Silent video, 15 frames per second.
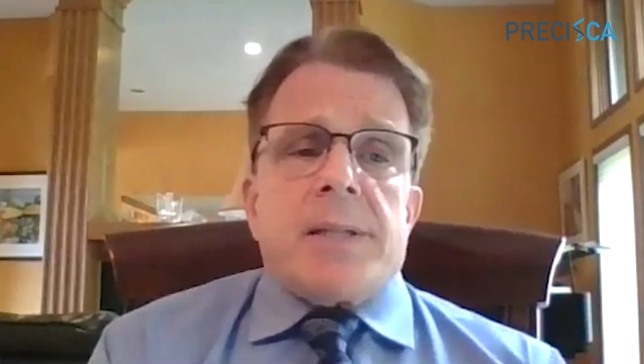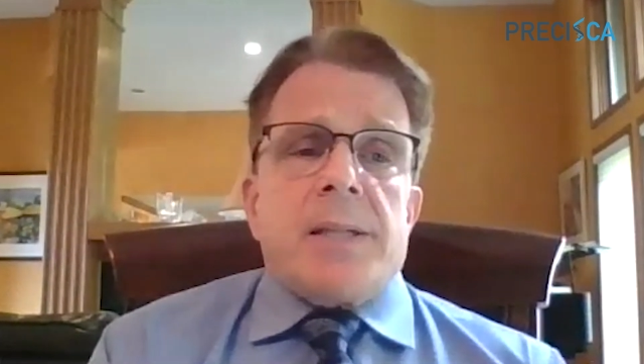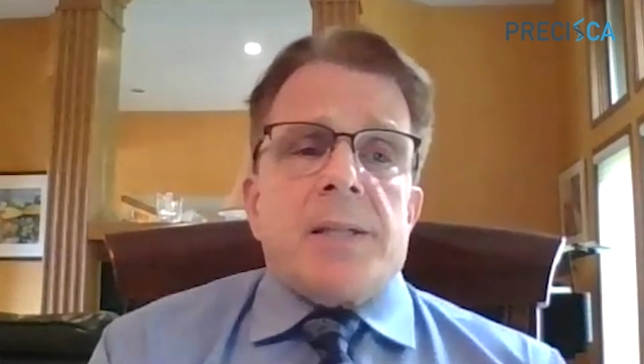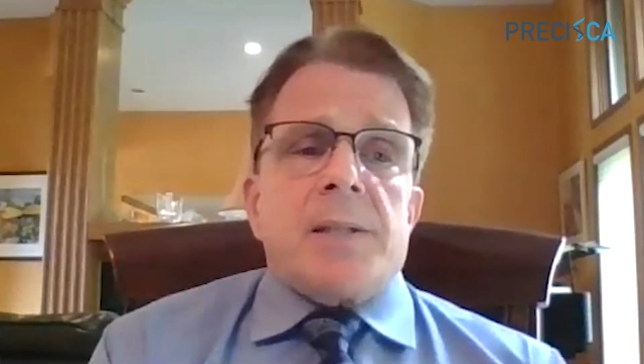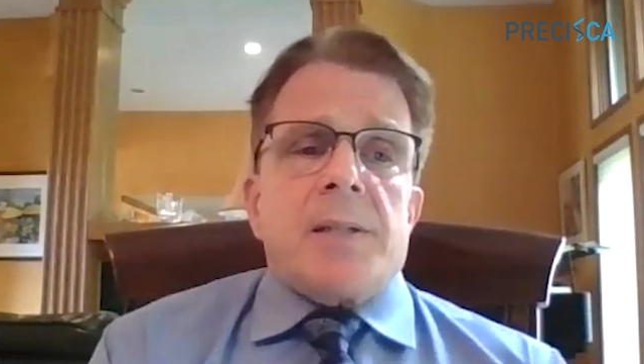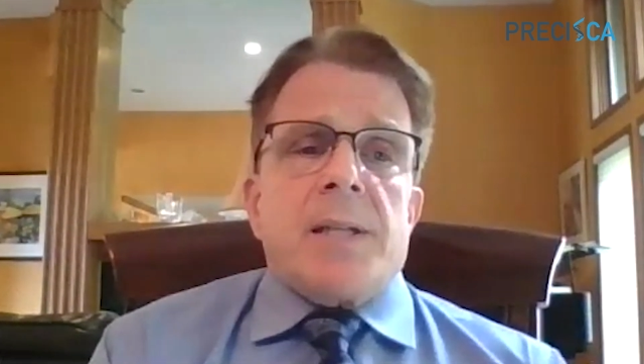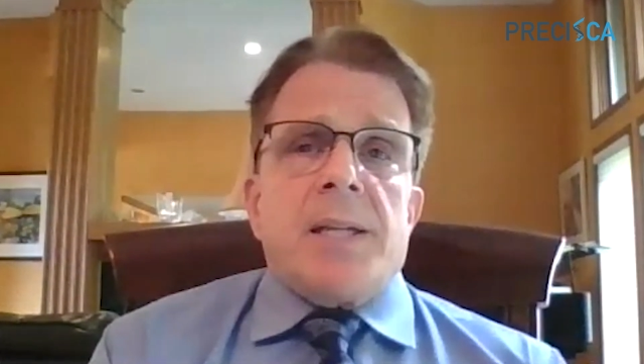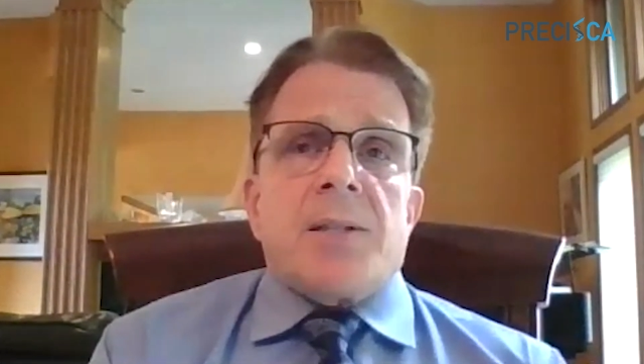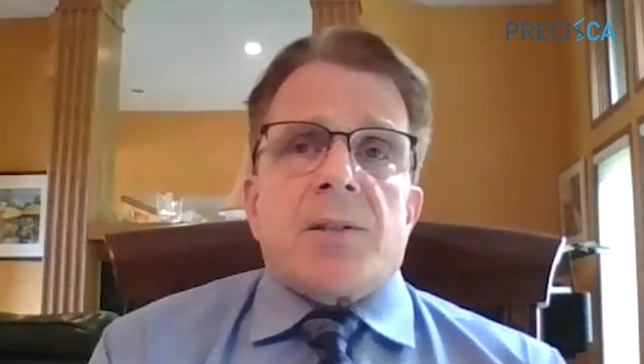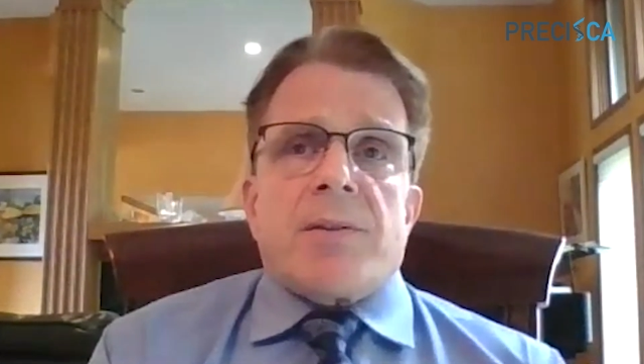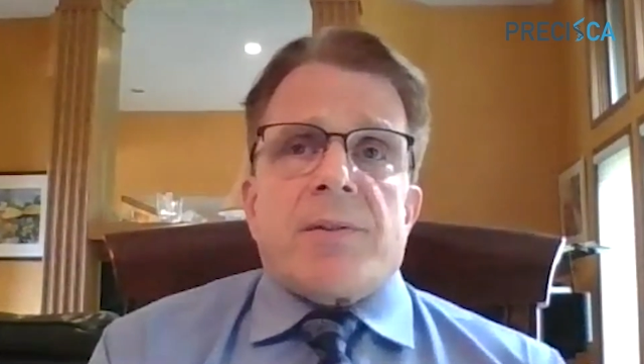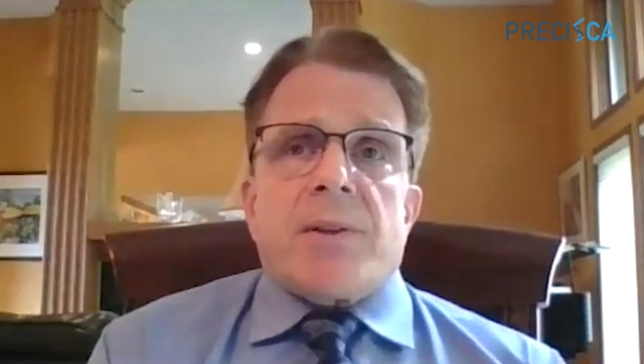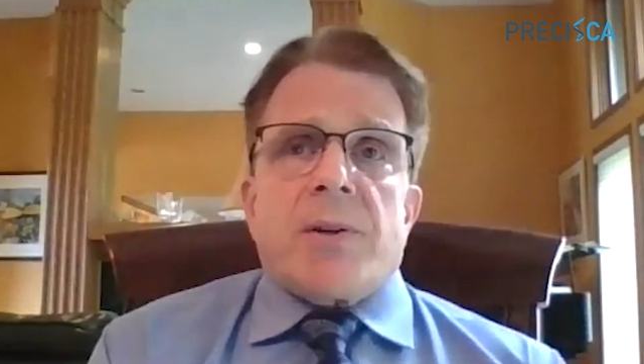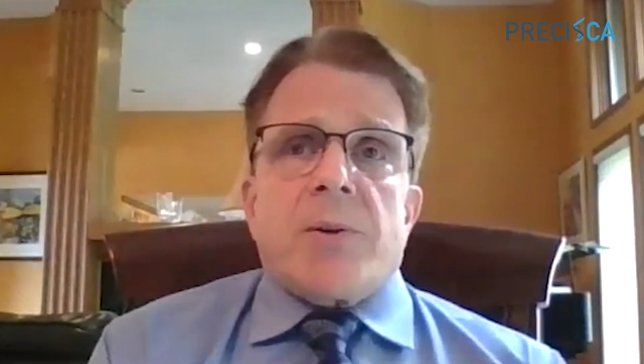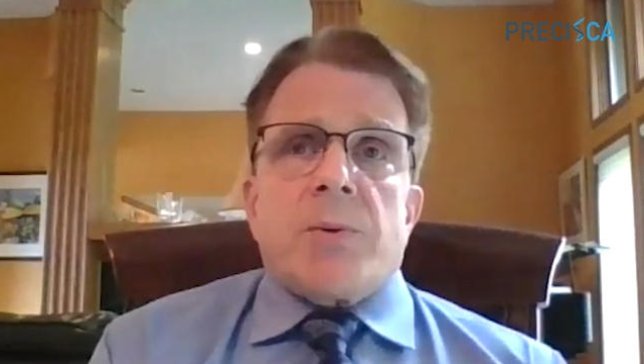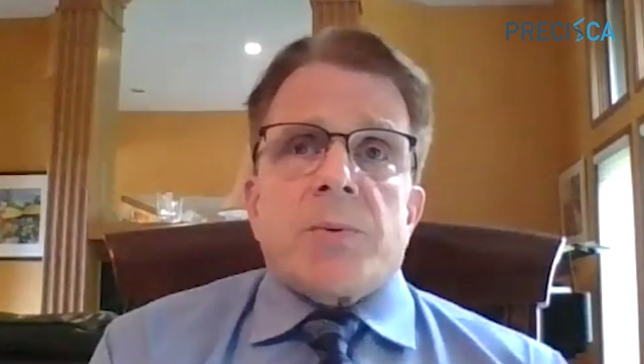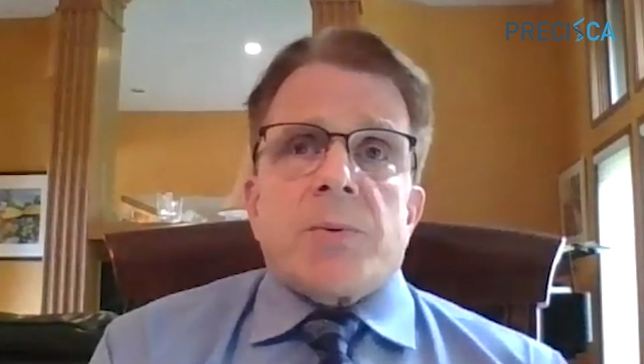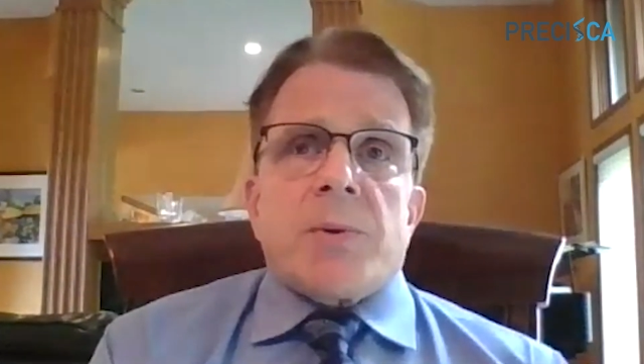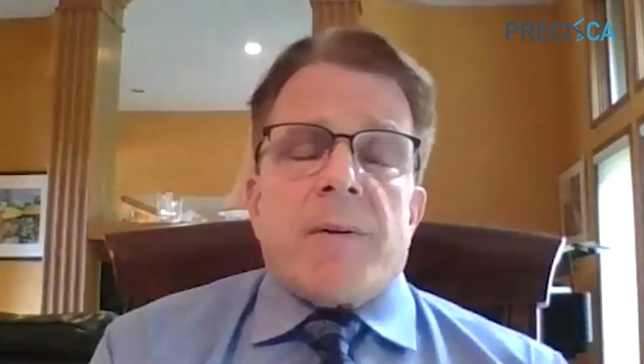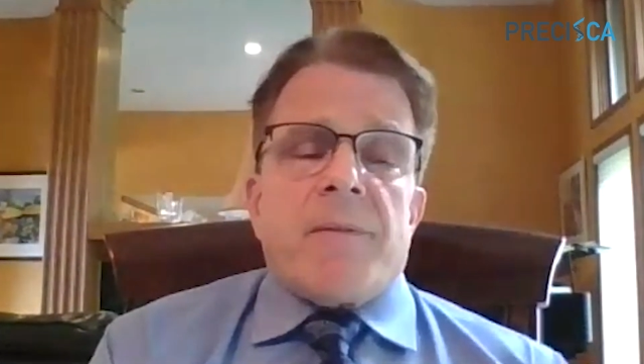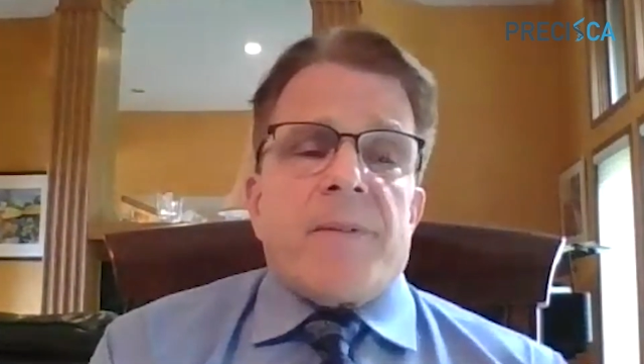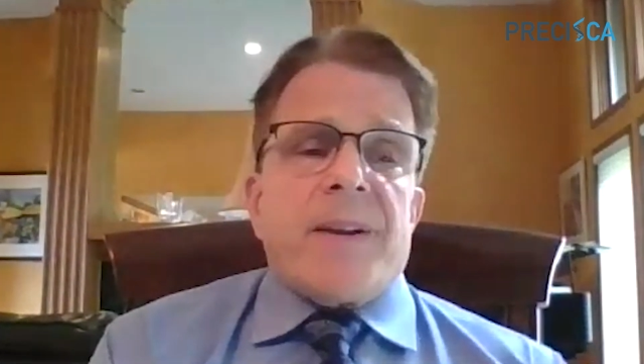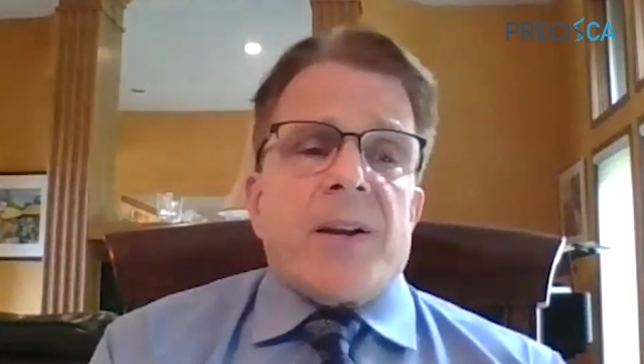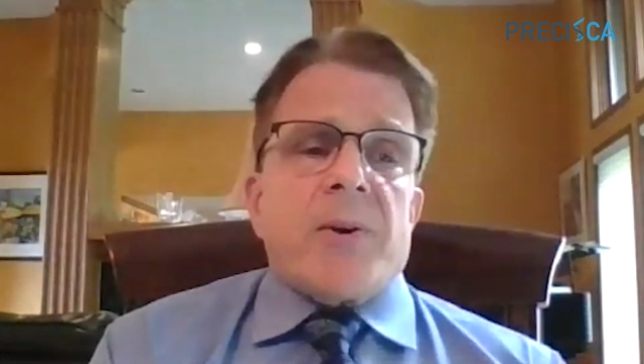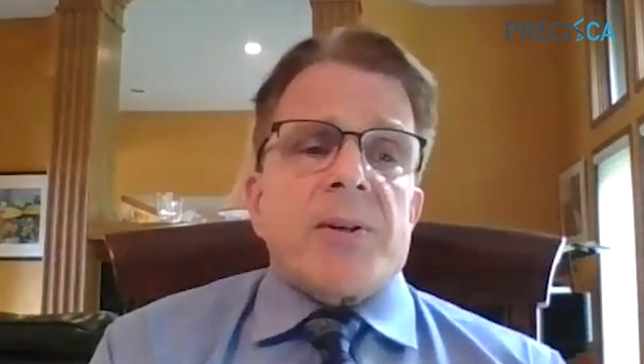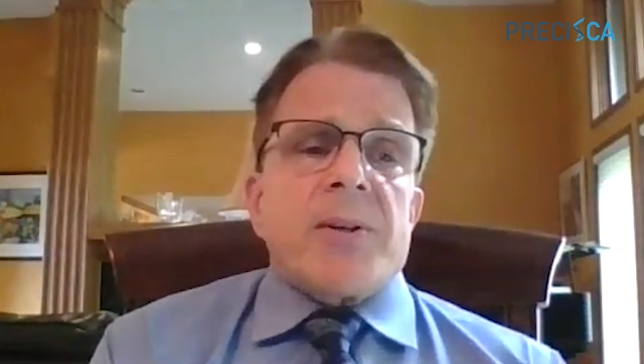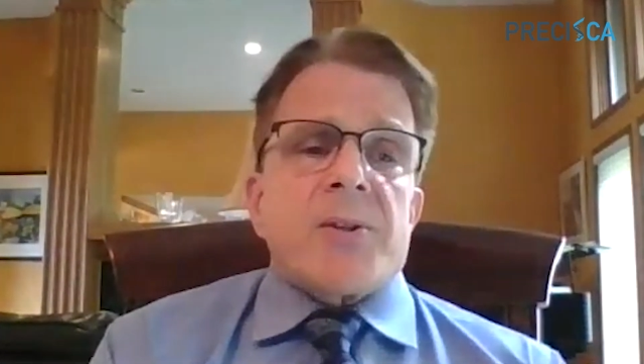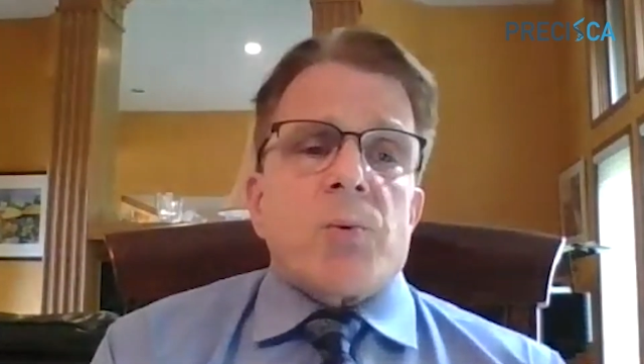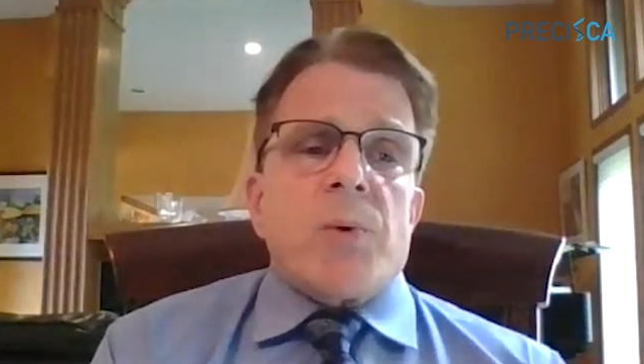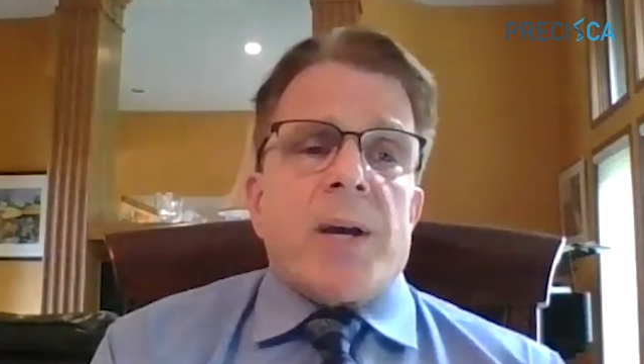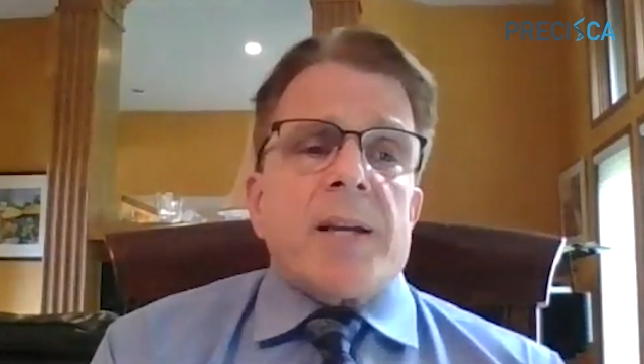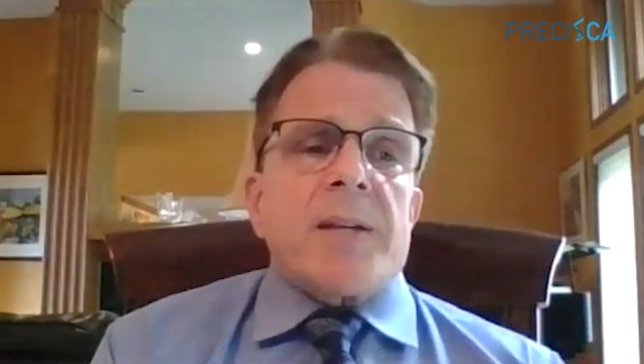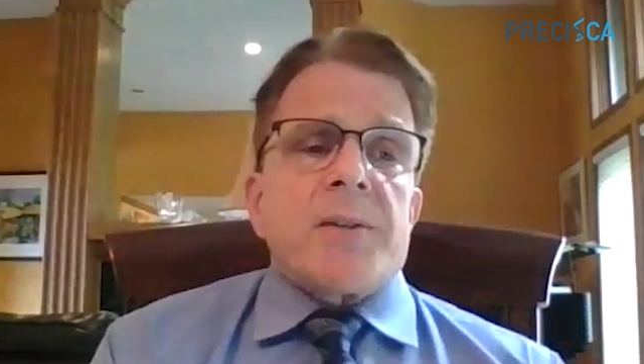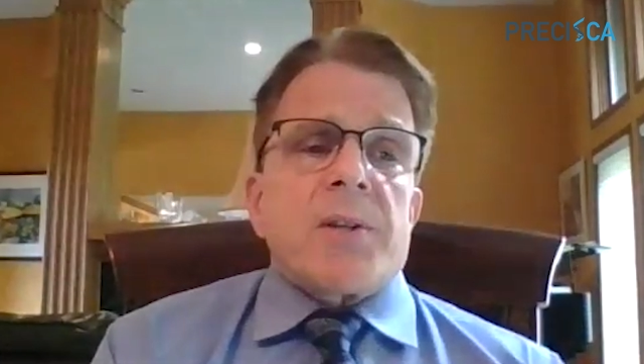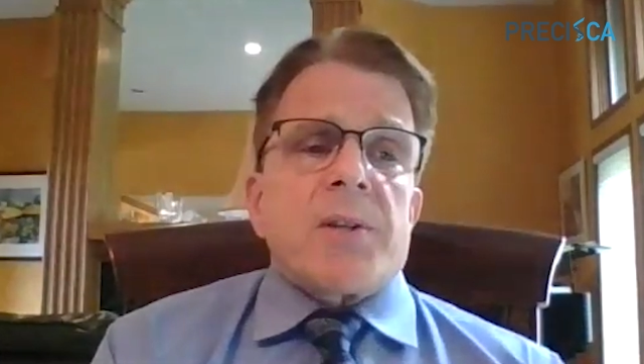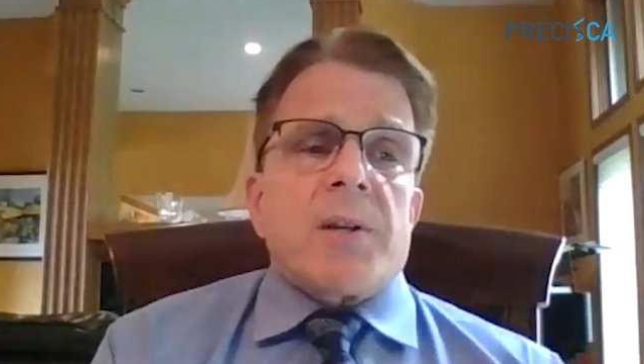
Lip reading: in each of those various ways.